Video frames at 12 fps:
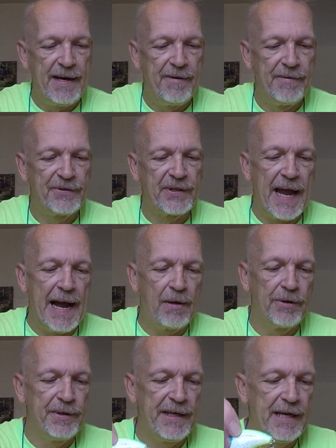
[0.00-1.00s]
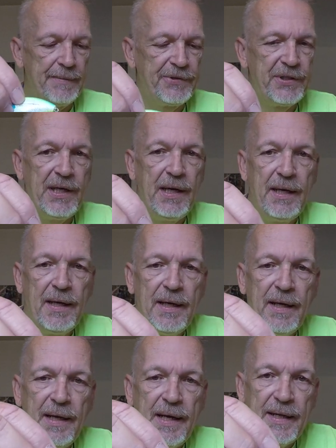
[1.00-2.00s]
here is the Howler DMC
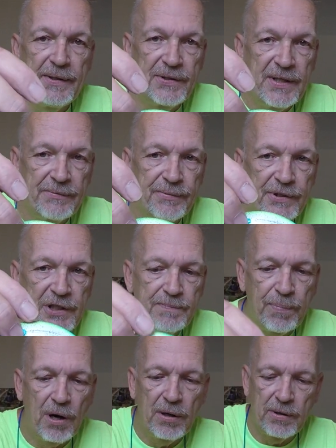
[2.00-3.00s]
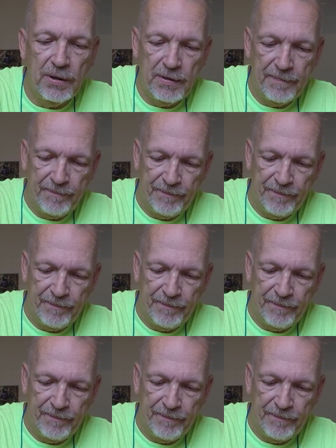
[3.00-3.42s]
in Citrus Sparkle.